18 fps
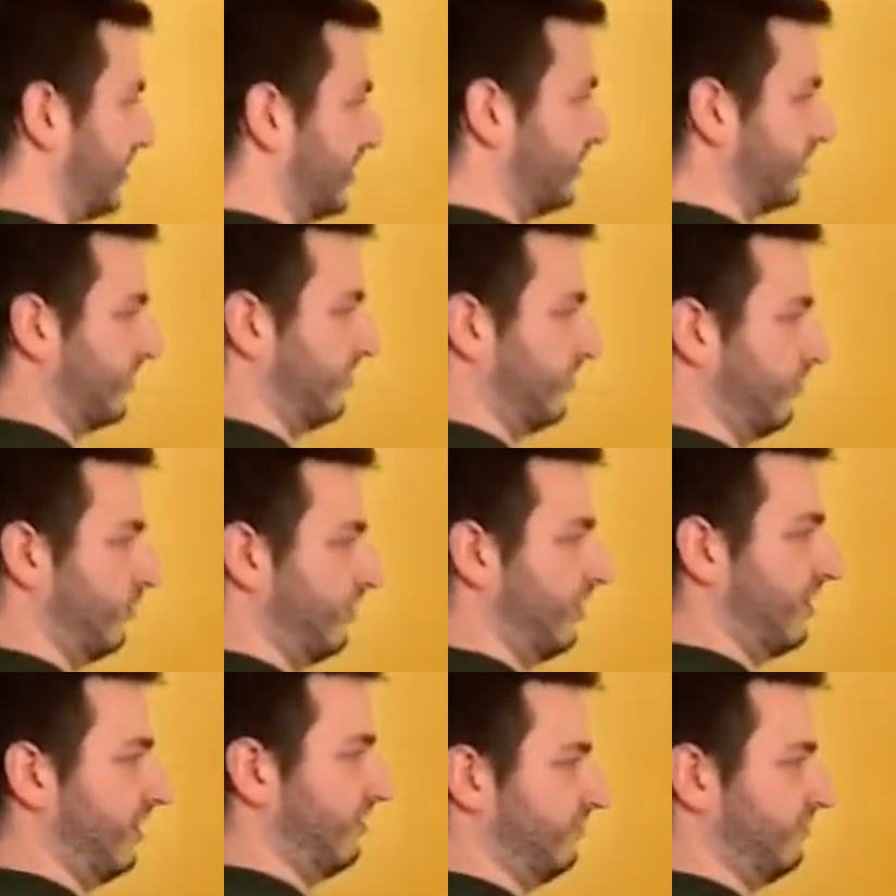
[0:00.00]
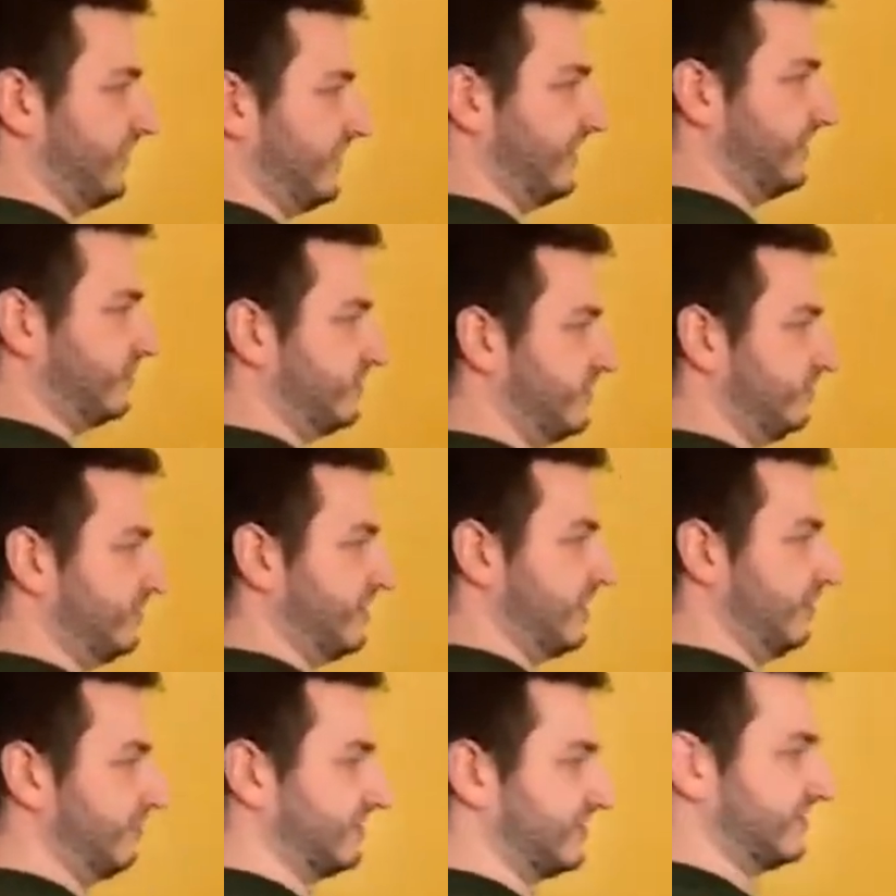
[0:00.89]
on the wall, and you should be
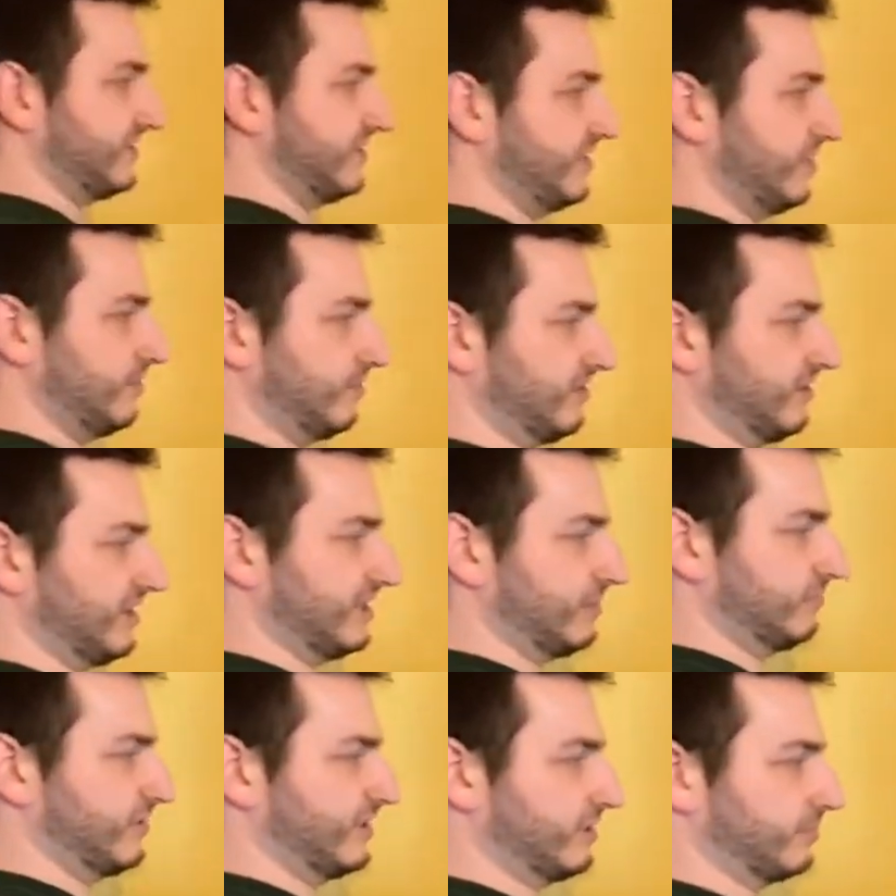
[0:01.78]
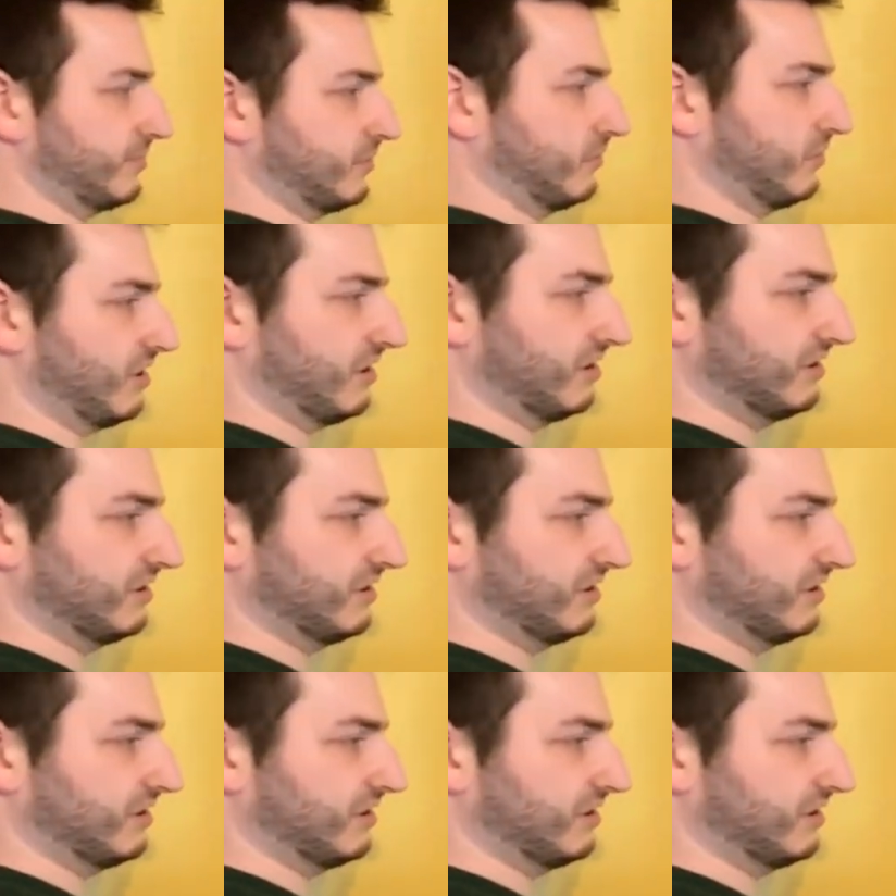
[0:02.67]
able to see them climb right up the wall.